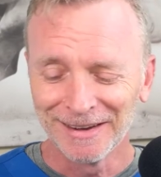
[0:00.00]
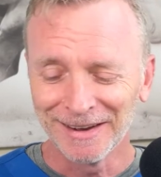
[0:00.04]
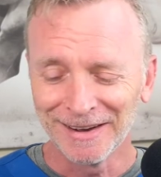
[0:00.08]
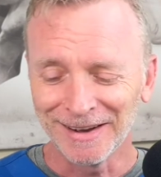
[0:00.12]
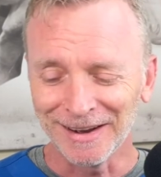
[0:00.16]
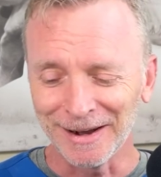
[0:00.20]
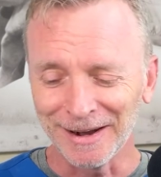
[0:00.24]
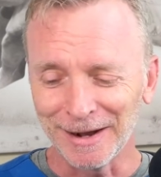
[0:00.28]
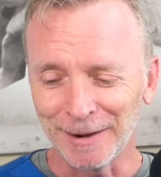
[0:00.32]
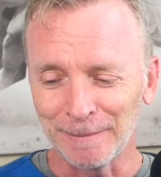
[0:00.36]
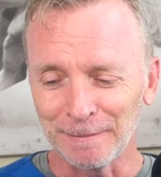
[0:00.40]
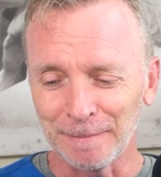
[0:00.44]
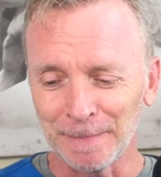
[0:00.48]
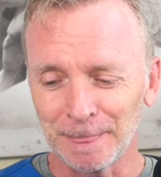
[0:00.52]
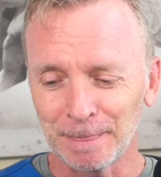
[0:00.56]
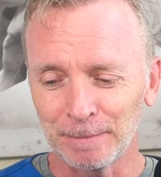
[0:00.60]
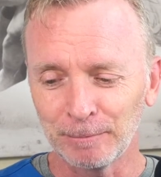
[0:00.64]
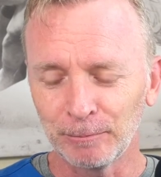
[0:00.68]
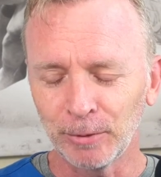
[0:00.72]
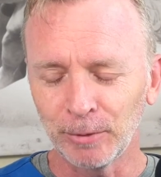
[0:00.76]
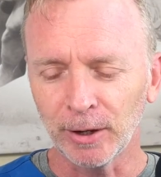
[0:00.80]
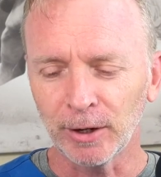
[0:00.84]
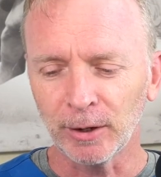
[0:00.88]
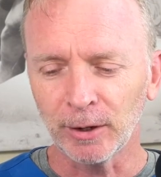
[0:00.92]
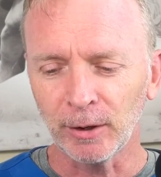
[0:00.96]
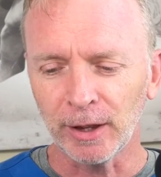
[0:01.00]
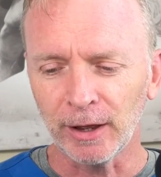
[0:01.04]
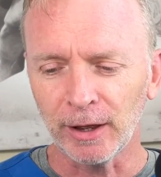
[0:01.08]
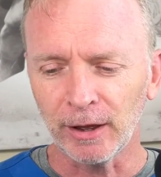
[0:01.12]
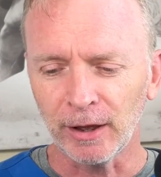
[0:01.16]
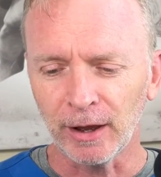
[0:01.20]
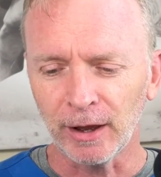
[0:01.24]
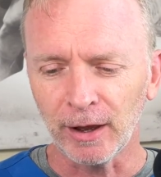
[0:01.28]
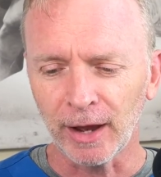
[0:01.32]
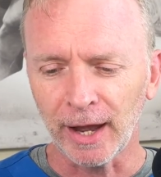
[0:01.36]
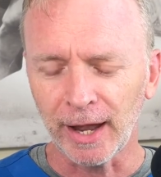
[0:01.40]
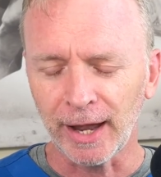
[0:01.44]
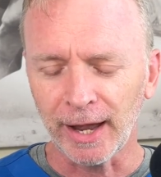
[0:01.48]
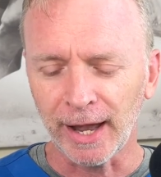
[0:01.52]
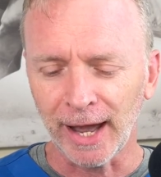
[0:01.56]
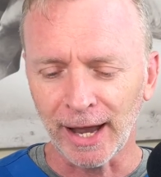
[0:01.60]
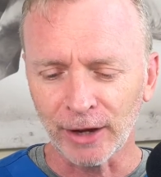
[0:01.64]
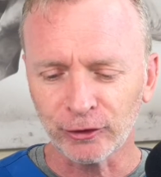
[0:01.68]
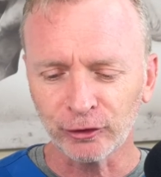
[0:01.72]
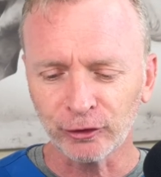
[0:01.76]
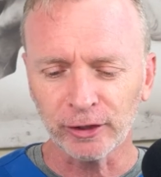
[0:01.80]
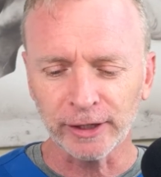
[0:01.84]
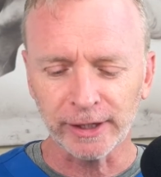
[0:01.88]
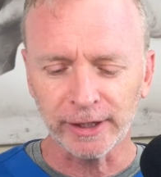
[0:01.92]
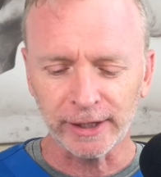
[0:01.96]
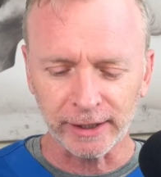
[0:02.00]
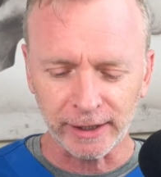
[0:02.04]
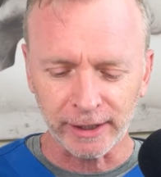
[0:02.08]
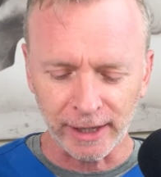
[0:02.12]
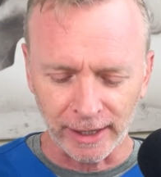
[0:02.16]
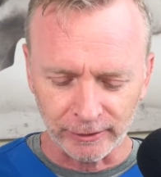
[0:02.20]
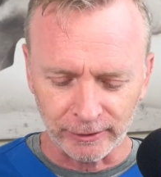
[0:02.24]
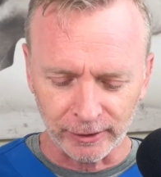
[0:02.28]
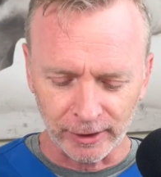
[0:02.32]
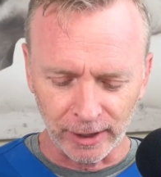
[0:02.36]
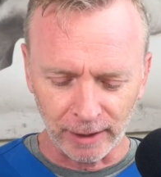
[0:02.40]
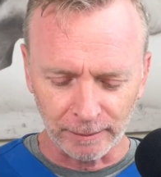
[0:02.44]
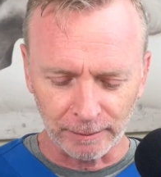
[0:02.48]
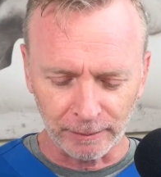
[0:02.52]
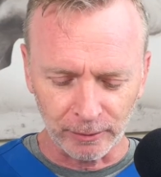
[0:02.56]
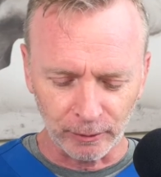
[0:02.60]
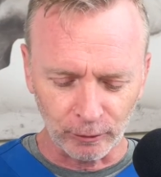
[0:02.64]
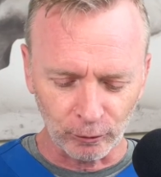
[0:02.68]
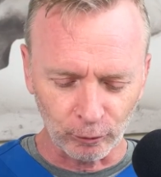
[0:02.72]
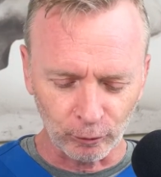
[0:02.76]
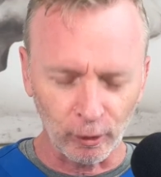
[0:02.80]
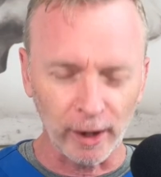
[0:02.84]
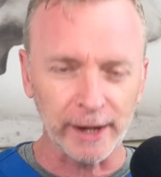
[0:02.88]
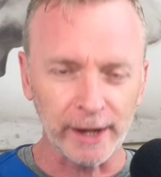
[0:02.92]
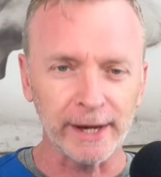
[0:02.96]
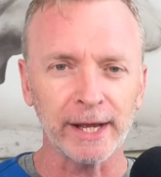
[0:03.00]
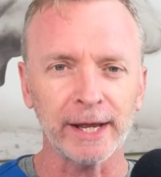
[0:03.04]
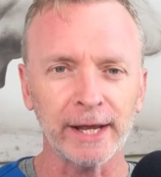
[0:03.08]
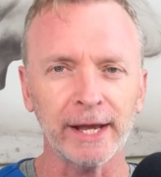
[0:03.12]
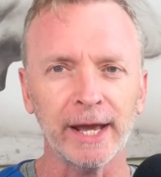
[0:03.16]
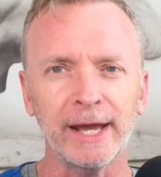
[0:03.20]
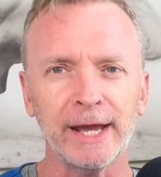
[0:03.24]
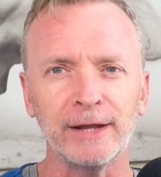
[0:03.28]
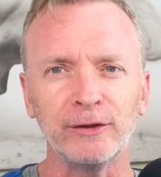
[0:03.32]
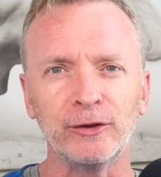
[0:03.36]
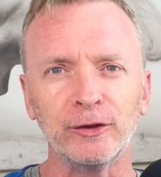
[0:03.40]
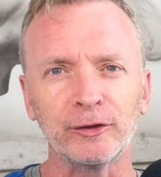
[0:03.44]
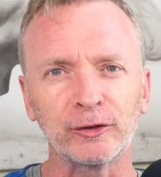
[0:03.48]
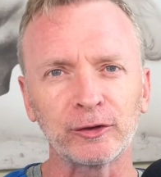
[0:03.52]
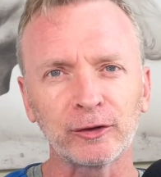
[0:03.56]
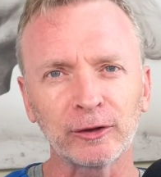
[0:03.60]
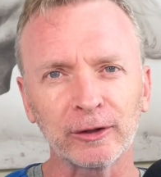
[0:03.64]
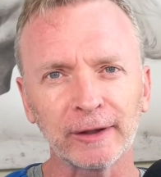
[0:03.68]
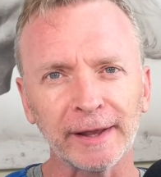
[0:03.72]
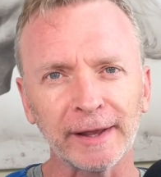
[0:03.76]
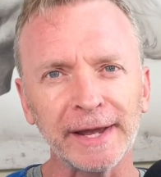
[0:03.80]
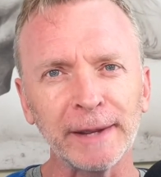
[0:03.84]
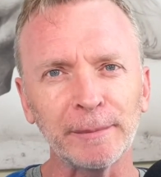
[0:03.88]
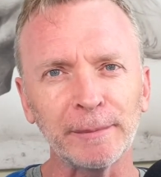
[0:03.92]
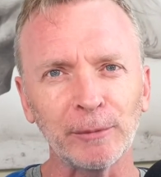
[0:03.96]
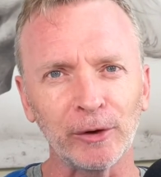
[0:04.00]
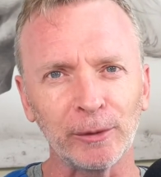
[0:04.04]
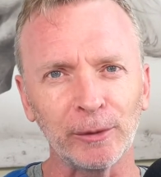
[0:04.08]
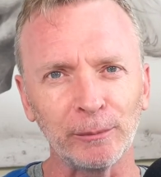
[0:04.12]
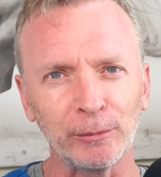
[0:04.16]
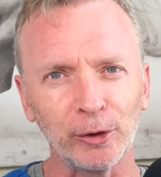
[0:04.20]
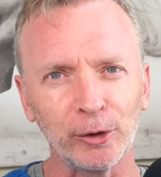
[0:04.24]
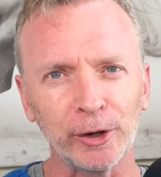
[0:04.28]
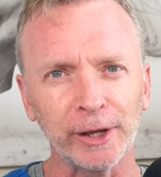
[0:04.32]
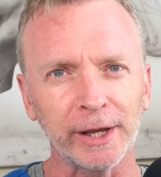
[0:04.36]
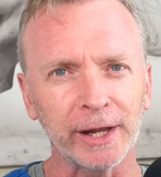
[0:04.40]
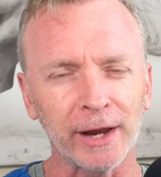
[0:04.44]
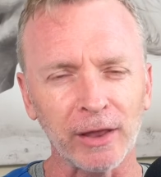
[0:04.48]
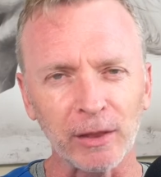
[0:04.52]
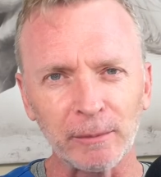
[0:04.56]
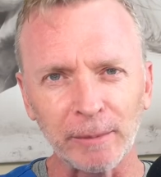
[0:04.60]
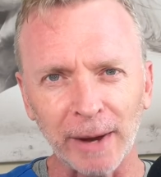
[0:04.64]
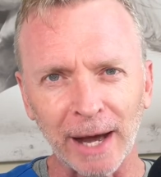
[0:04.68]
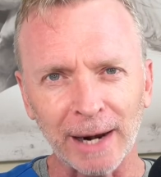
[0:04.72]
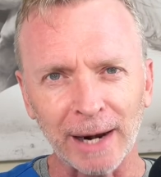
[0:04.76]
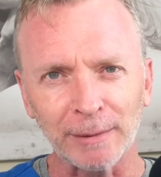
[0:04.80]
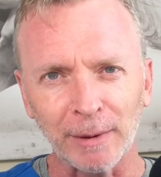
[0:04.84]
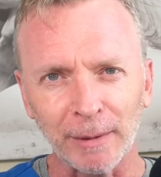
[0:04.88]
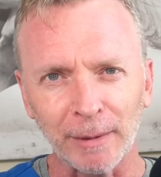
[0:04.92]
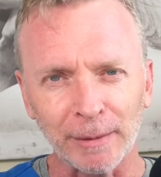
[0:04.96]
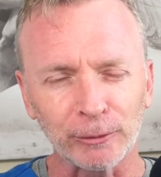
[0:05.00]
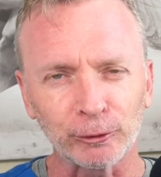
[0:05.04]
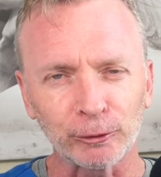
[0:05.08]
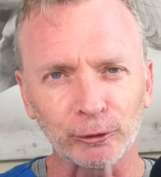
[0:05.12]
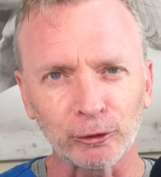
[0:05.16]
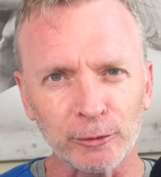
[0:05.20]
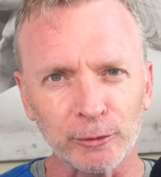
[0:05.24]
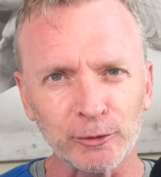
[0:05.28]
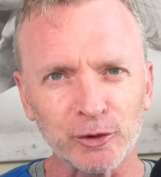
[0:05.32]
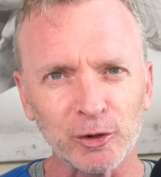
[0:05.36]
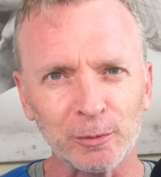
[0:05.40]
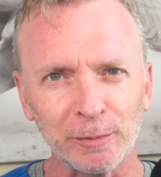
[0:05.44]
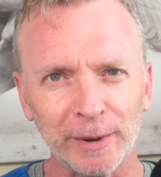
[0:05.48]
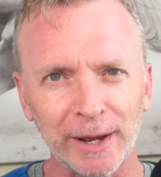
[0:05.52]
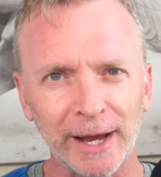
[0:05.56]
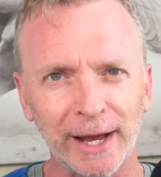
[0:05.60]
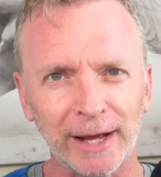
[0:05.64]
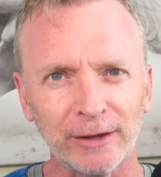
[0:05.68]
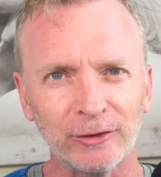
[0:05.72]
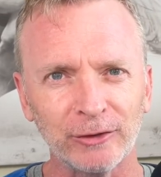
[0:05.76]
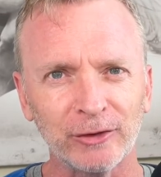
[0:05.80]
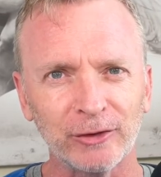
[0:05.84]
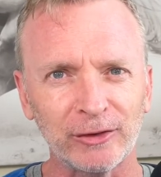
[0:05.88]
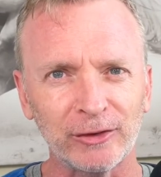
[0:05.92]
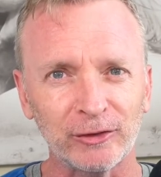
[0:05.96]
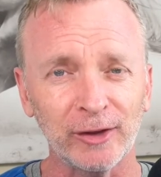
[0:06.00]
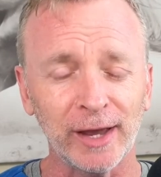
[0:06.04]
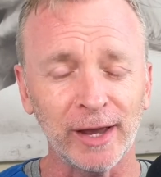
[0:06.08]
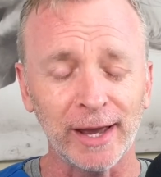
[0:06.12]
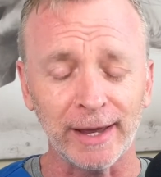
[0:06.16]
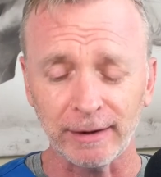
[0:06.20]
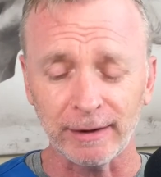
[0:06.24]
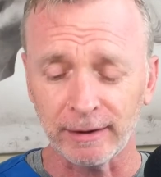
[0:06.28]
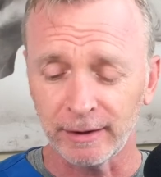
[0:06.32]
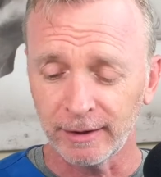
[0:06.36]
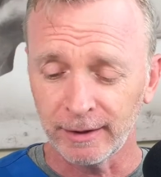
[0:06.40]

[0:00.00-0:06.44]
But I actually ended up writing a disclaimer and putting it on the bottom of my prescription pads that said,